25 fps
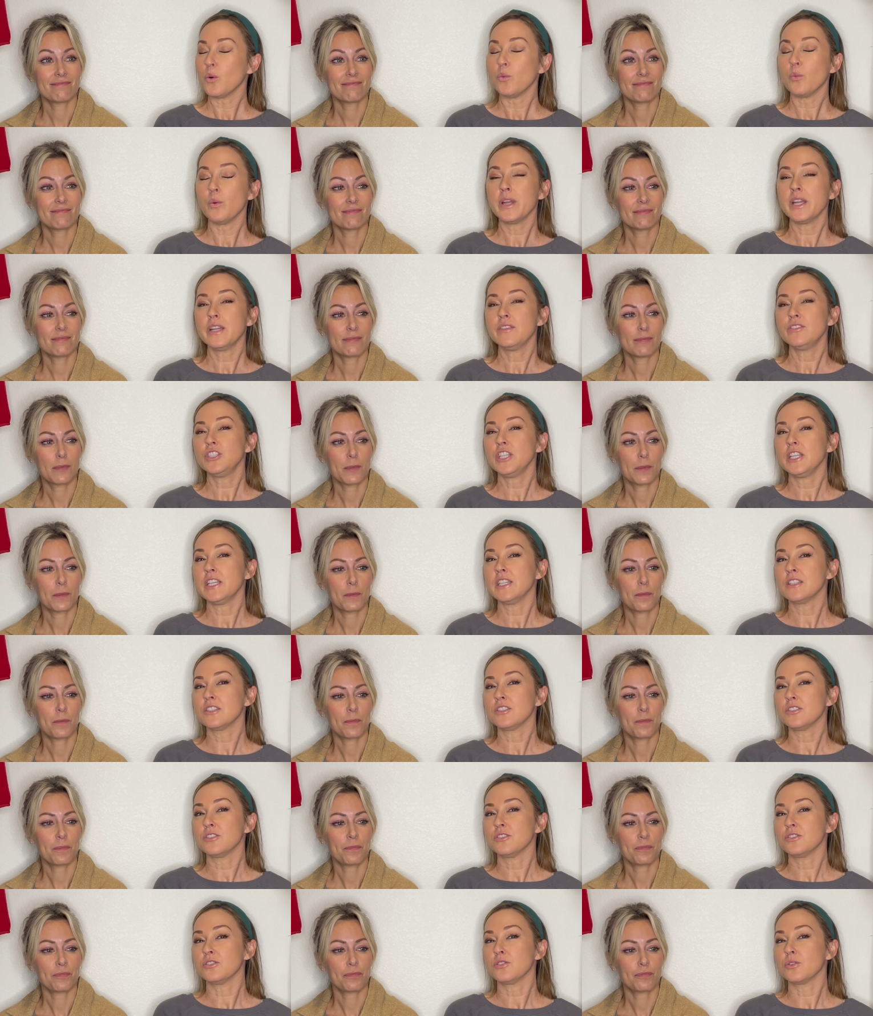Speaker 1: What if she
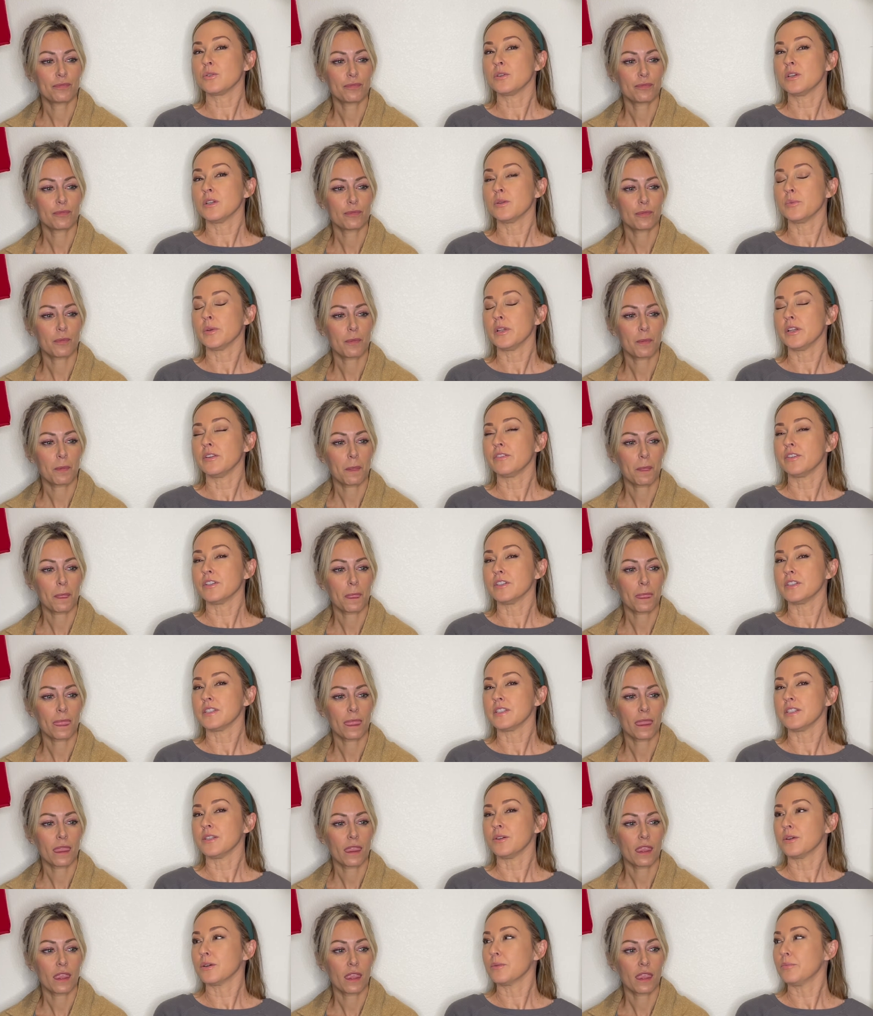answers the door in one of her
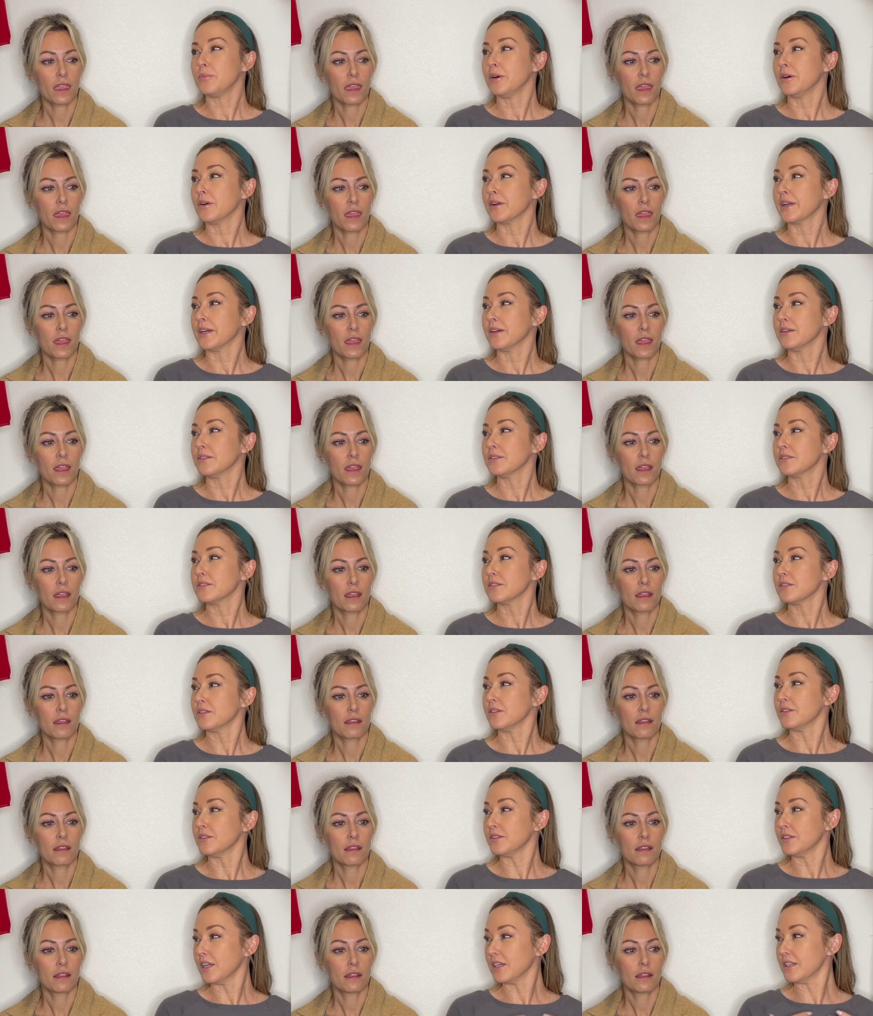silk ball gowns
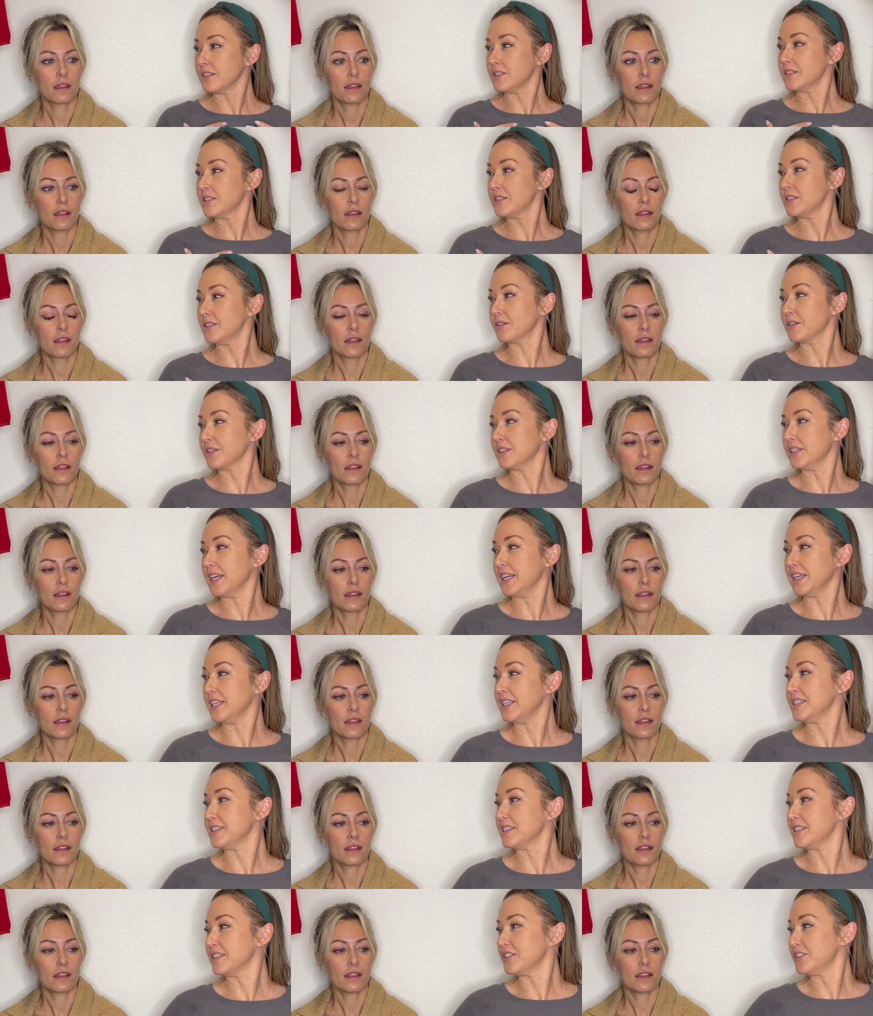or not silk
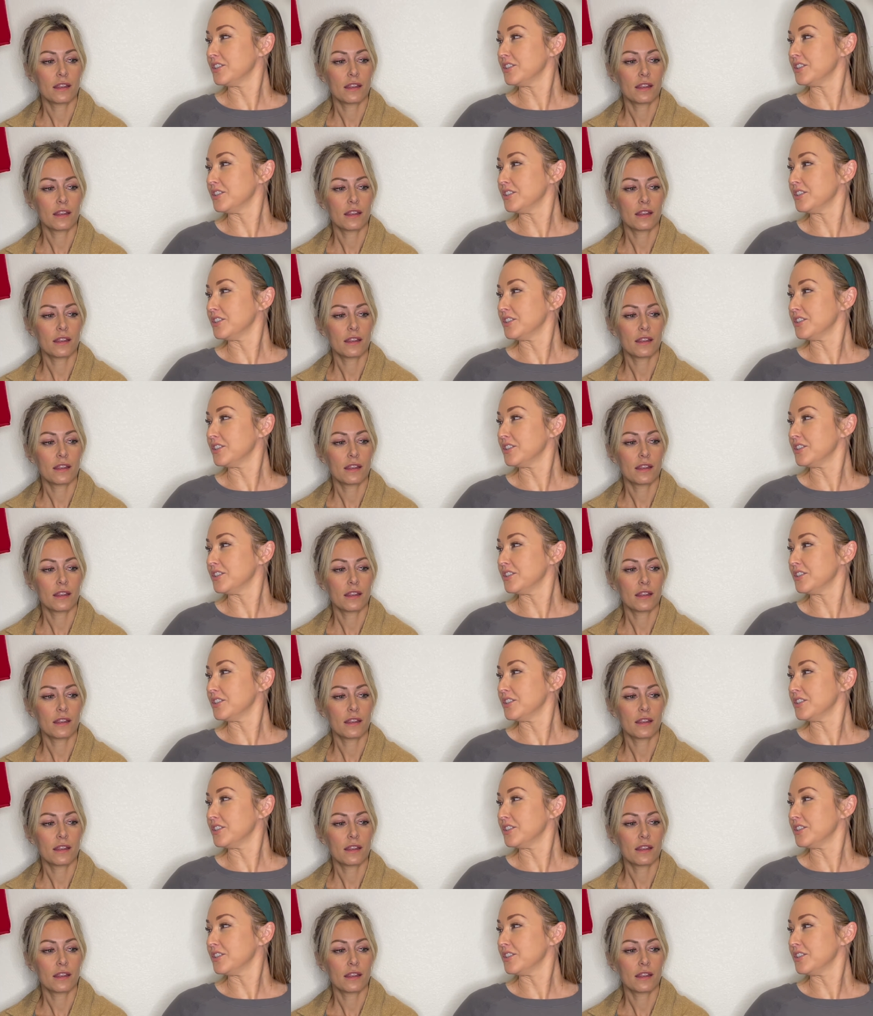nighties that